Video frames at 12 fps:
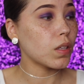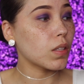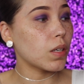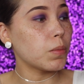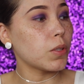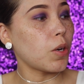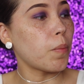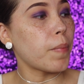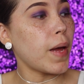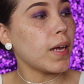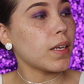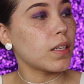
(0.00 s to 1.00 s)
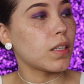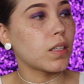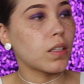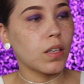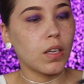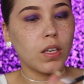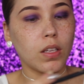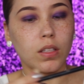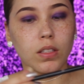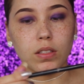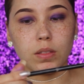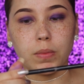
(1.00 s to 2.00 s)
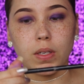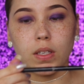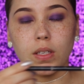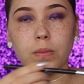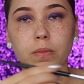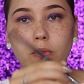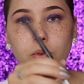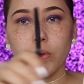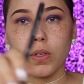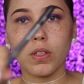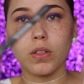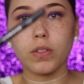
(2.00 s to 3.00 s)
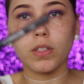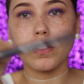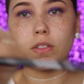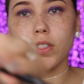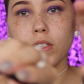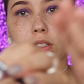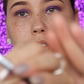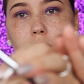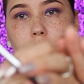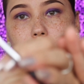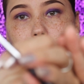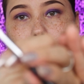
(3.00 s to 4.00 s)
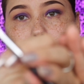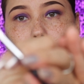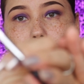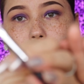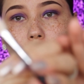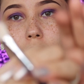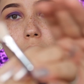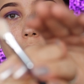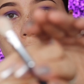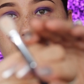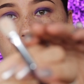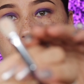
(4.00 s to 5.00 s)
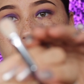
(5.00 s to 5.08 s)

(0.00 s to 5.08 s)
Then I'm gonna go back in, and this is my M433, you know, my favorite.